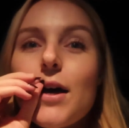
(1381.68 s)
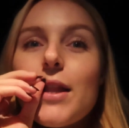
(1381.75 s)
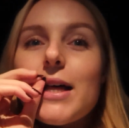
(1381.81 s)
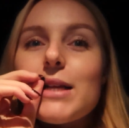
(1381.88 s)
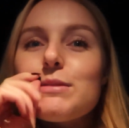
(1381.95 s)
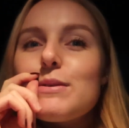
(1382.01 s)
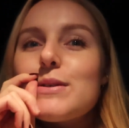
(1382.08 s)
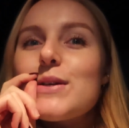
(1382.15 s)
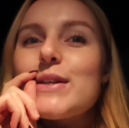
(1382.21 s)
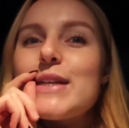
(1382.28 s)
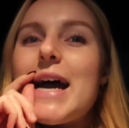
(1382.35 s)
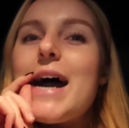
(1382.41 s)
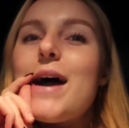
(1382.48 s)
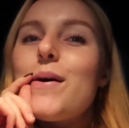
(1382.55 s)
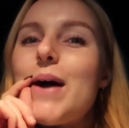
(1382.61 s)
That's what we're doing
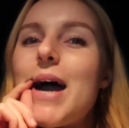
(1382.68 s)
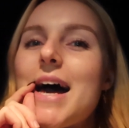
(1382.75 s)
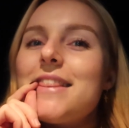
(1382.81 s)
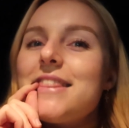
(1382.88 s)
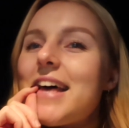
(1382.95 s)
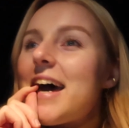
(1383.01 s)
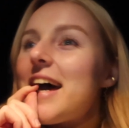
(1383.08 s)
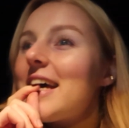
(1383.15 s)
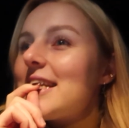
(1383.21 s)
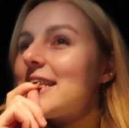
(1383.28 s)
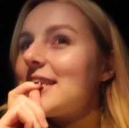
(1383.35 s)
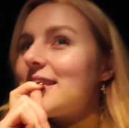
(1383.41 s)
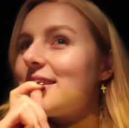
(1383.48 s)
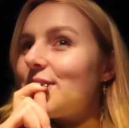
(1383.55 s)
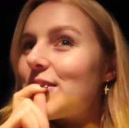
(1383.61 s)
now, and
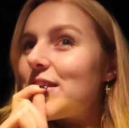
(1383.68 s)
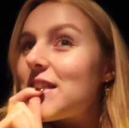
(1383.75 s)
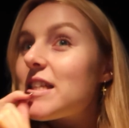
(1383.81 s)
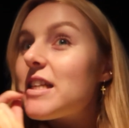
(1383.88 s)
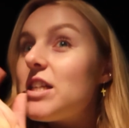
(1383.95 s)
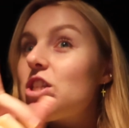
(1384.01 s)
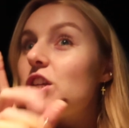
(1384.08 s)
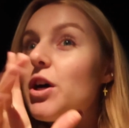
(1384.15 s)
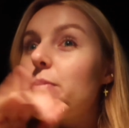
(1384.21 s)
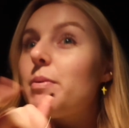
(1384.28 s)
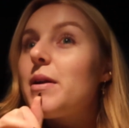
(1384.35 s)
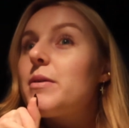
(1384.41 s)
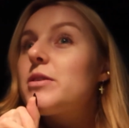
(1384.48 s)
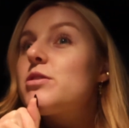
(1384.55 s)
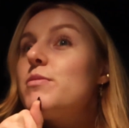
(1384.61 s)
then we're just gonna chill,
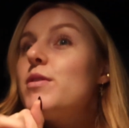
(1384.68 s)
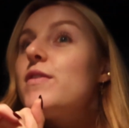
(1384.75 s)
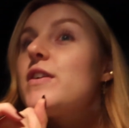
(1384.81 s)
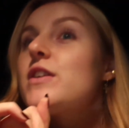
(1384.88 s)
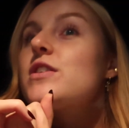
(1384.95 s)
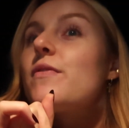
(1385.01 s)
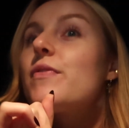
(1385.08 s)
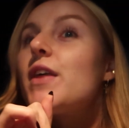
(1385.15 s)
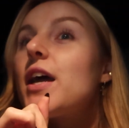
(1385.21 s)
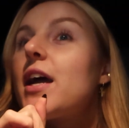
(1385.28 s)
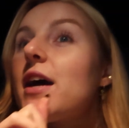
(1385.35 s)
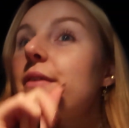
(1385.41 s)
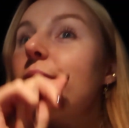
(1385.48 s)
probably watch a movie or something.